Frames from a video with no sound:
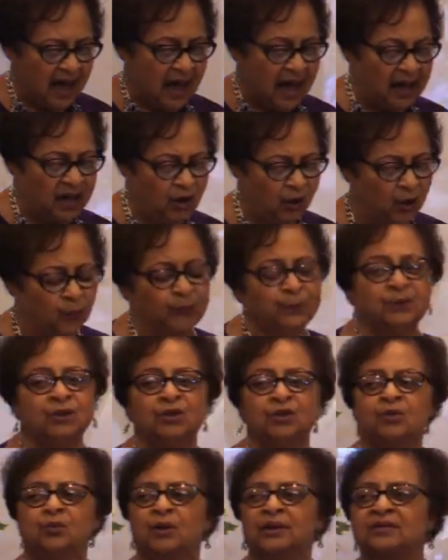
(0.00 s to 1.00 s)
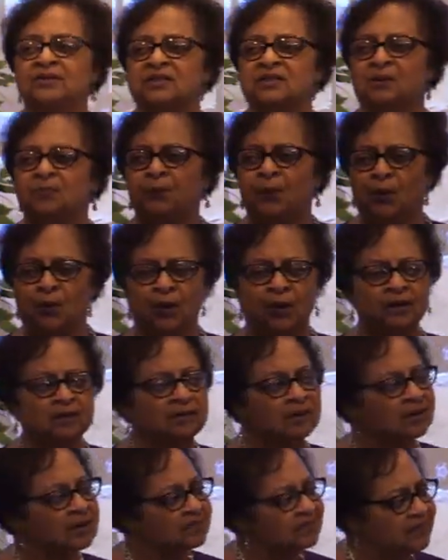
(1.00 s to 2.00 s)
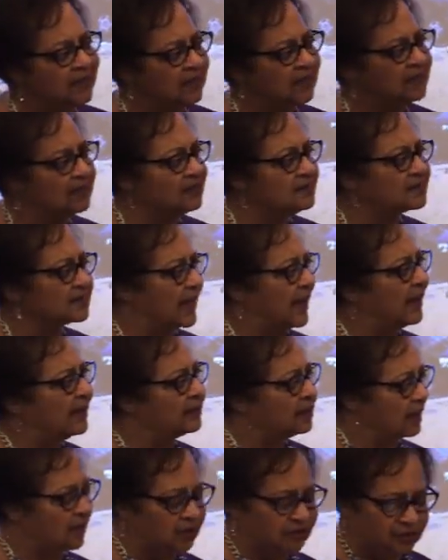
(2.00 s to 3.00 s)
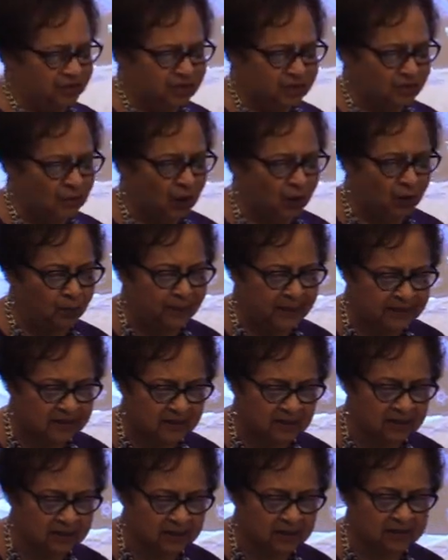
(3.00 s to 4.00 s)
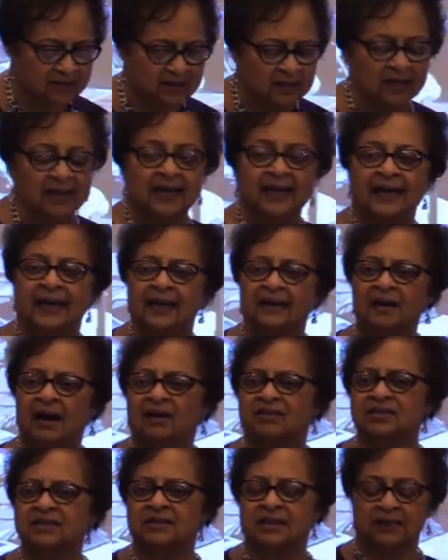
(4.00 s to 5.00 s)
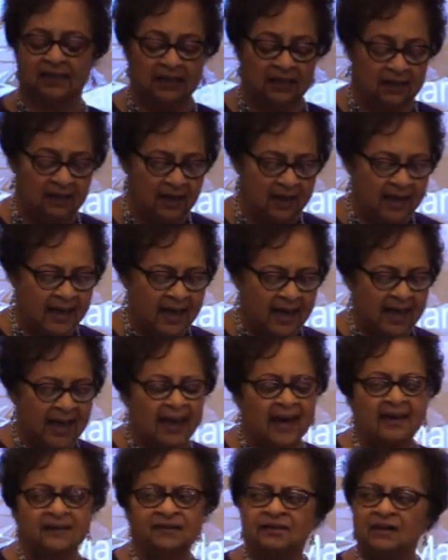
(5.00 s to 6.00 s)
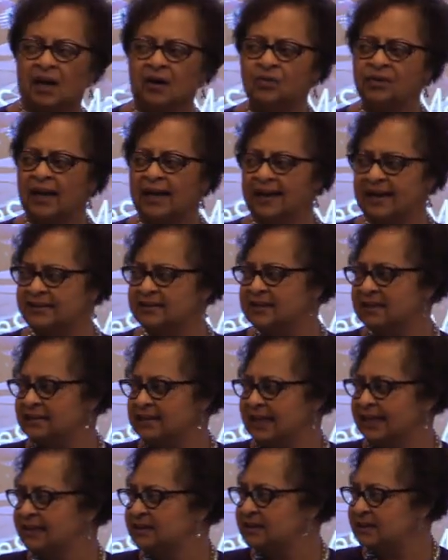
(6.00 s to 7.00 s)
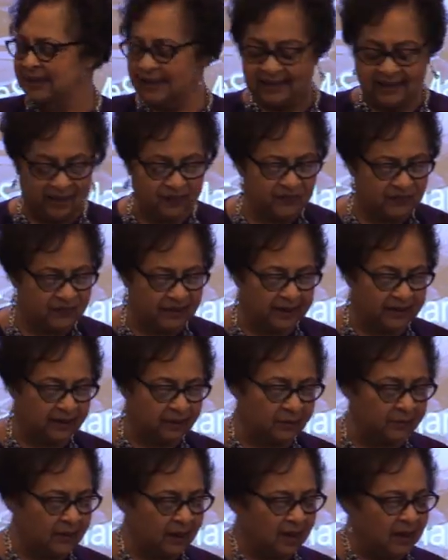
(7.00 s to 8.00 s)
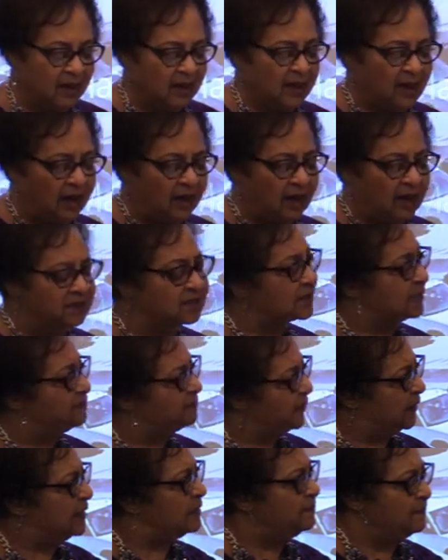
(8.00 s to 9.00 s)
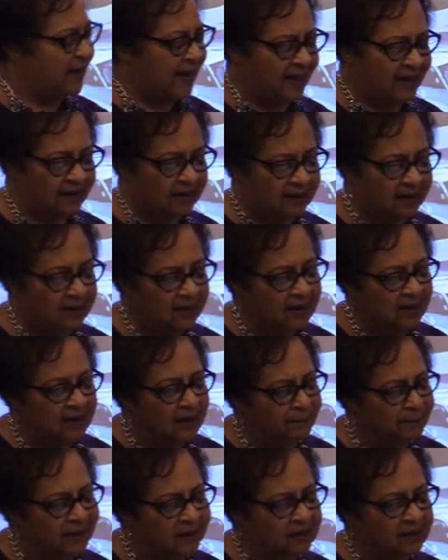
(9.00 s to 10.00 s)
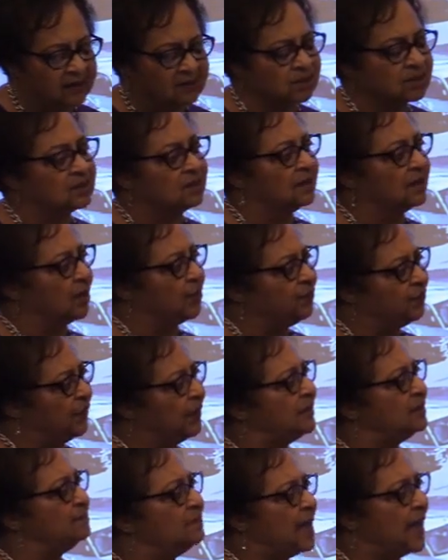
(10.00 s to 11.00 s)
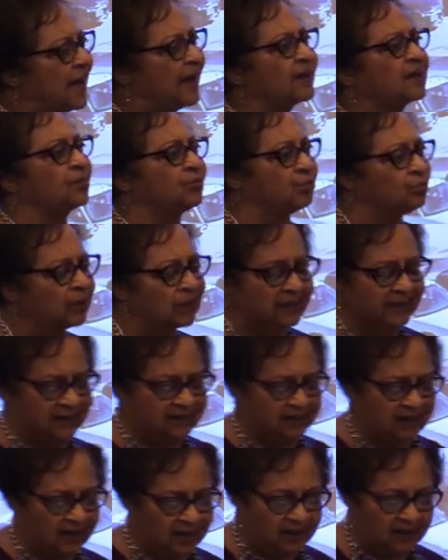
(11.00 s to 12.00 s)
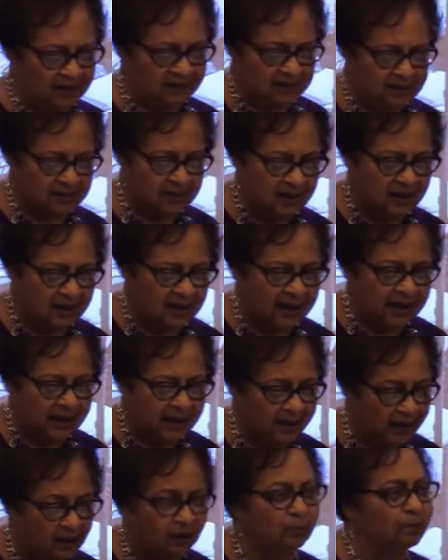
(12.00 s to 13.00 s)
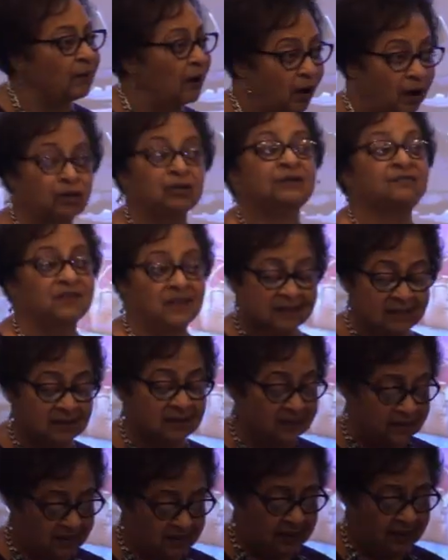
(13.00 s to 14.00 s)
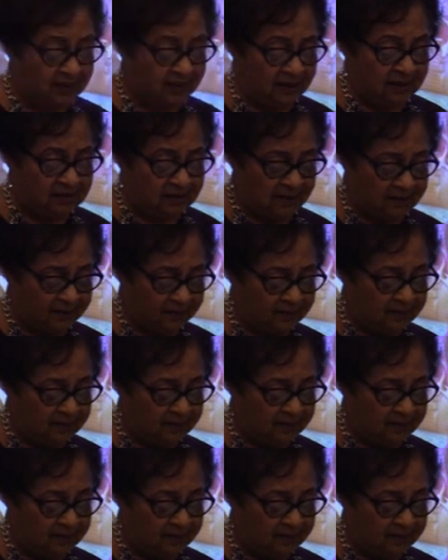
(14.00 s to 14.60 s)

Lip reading: I hope you will support these and other small businesses in our city, and don't hesitate to give them some feedback, because feedback really does help all of us succeed.